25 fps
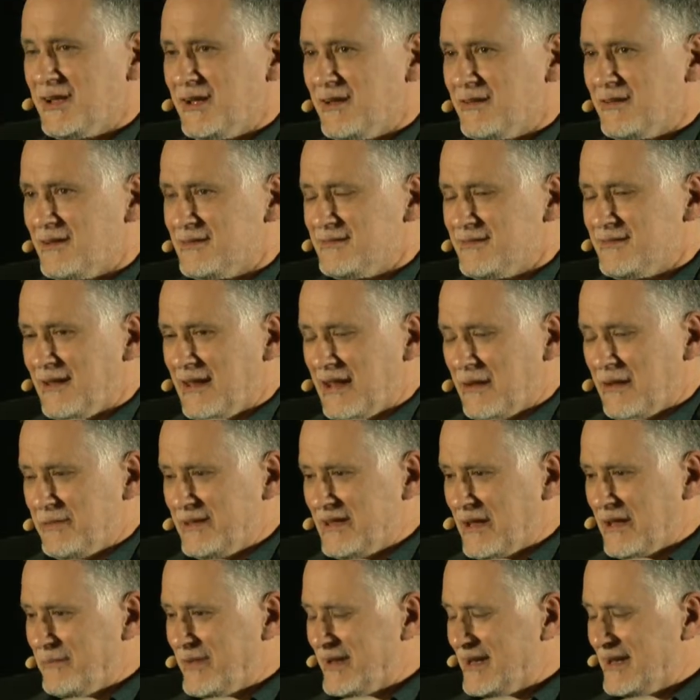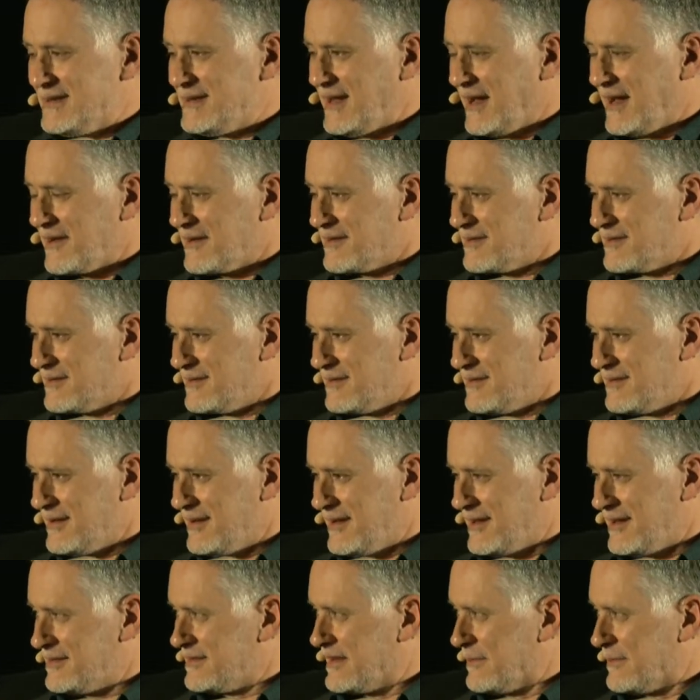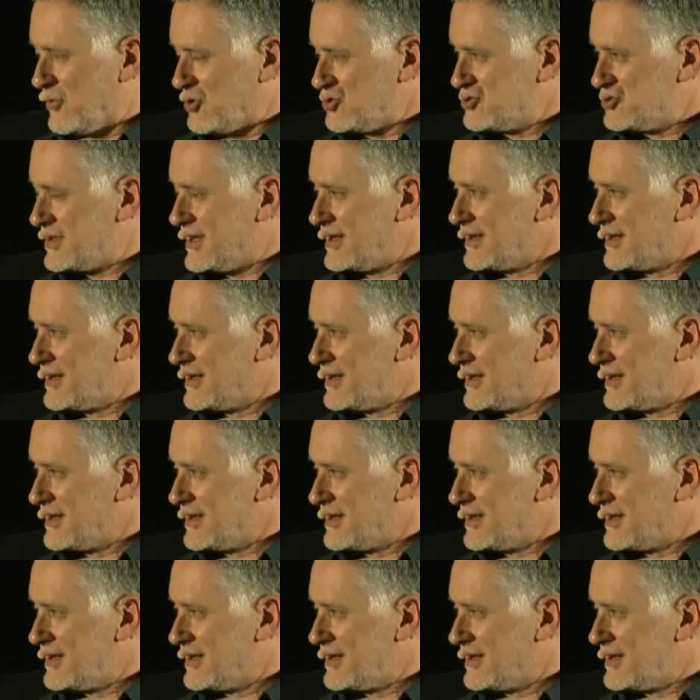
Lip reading: but now it skipped. Your